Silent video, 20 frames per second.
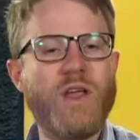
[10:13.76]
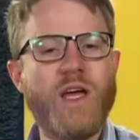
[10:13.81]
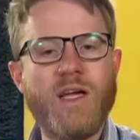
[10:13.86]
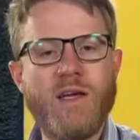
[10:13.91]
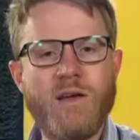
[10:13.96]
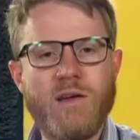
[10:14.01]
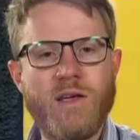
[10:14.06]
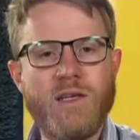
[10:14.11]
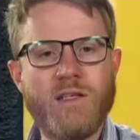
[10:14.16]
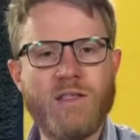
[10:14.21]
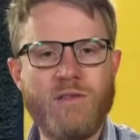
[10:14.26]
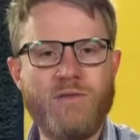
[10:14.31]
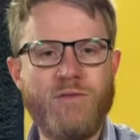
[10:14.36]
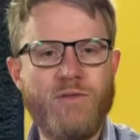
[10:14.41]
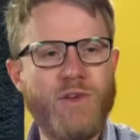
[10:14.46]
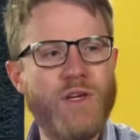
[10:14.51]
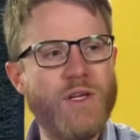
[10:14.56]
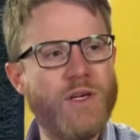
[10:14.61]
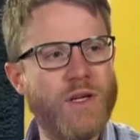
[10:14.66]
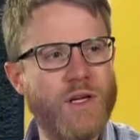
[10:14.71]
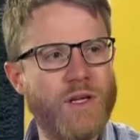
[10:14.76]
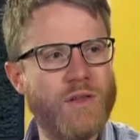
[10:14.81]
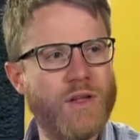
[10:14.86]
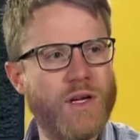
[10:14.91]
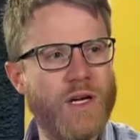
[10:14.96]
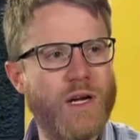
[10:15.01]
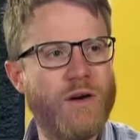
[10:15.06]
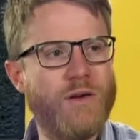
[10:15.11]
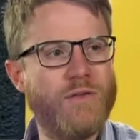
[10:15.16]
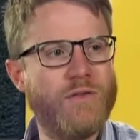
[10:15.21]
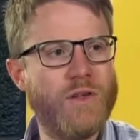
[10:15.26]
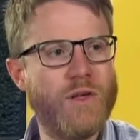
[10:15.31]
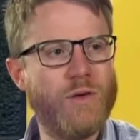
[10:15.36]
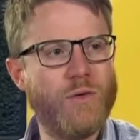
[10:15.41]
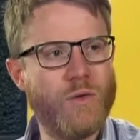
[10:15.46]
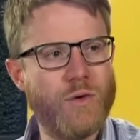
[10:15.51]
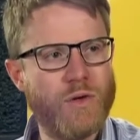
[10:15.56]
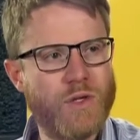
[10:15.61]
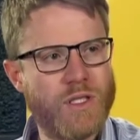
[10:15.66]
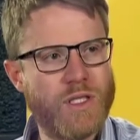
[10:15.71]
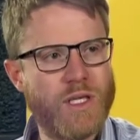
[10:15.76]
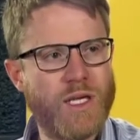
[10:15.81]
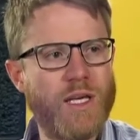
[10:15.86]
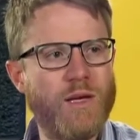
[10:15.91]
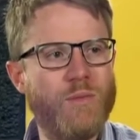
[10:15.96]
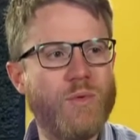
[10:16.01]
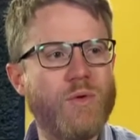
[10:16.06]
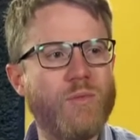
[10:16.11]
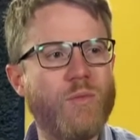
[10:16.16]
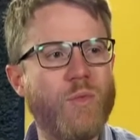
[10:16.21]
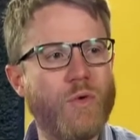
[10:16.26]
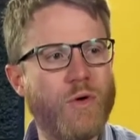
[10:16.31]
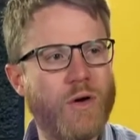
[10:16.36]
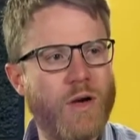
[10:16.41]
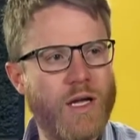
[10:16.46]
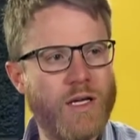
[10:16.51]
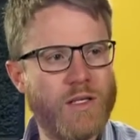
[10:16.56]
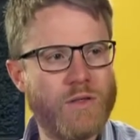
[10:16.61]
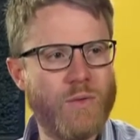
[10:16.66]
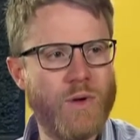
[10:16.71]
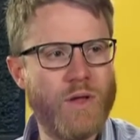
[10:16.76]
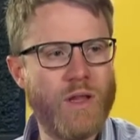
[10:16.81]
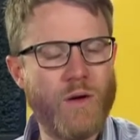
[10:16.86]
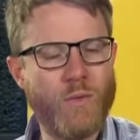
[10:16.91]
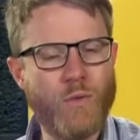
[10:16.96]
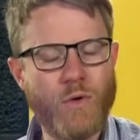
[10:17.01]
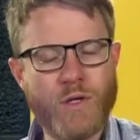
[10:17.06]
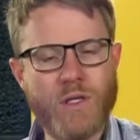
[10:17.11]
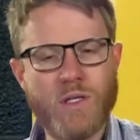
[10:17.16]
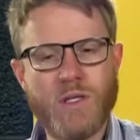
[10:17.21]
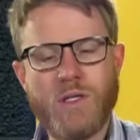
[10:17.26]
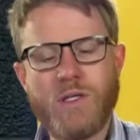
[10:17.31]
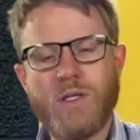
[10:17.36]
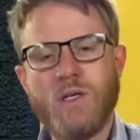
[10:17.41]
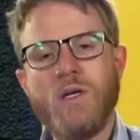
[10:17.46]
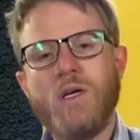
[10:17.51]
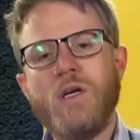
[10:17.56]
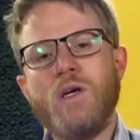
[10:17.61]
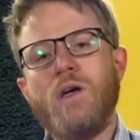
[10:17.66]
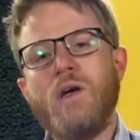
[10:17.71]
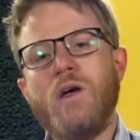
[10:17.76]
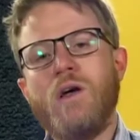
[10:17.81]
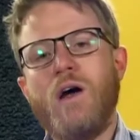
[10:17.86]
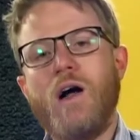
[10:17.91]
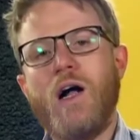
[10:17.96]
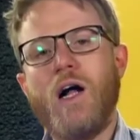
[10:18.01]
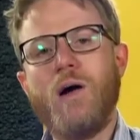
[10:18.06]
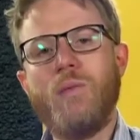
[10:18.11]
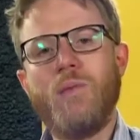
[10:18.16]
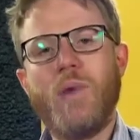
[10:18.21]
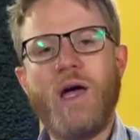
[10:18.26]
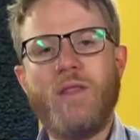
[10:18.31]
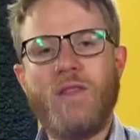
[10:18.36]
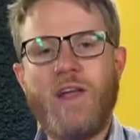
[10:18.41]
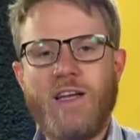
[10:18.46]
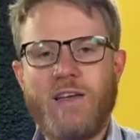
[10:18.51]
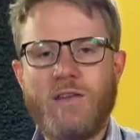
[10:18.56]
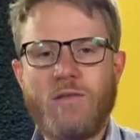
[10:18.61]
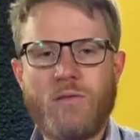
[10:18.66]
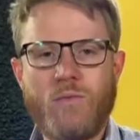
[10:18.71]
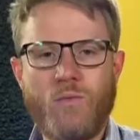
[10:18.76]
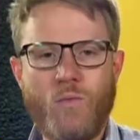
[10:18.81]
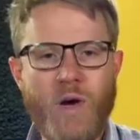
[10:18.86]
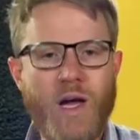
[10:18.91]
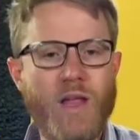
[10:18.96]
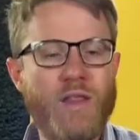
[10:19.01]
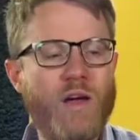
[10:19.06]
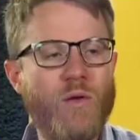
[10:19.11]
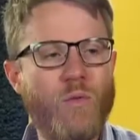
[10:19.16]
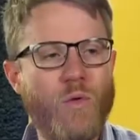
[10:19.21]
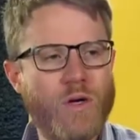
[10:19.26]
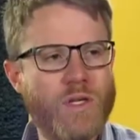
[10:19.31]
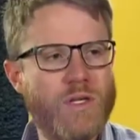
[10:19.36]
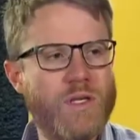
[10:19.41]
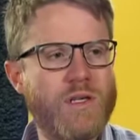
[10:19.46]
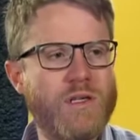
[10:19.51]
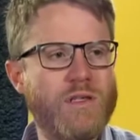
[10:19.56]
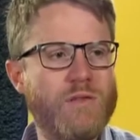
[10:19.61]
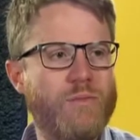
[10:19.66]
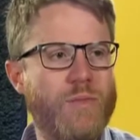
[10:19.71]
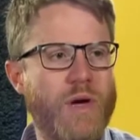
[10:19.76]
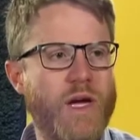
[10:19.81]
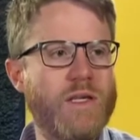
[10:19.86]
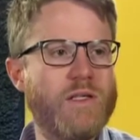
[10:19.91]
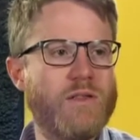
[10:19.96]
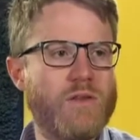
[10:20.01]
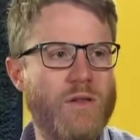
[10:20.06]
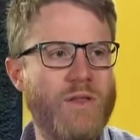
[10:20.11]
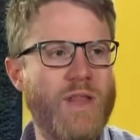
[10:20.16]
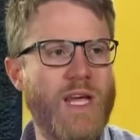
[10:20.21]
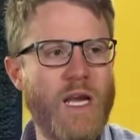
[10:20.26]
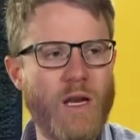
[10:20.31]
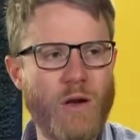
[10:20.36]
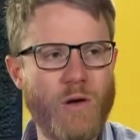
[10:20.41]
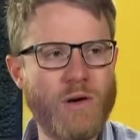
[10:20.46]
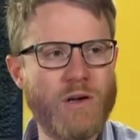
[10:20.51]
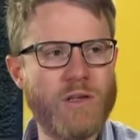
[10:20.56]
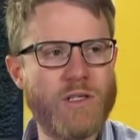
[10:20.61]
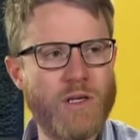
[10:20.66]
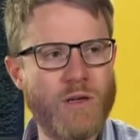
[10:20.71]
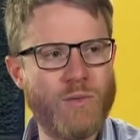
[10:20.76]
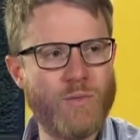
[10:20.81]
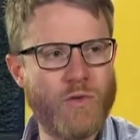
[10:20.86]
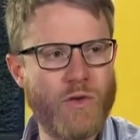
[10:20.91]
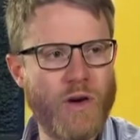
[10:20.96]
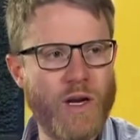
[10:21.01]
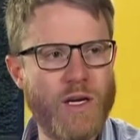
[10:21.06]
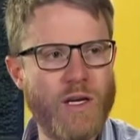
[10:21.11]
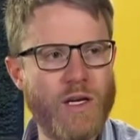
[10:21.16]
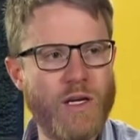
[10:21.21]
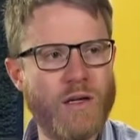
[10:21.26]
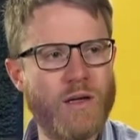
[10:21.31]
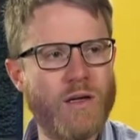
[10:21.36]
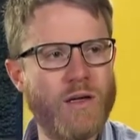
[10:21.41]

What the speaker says: can intervene in the currency in order to keep it more or less where they want it. And that where they want it is based on their long-term trading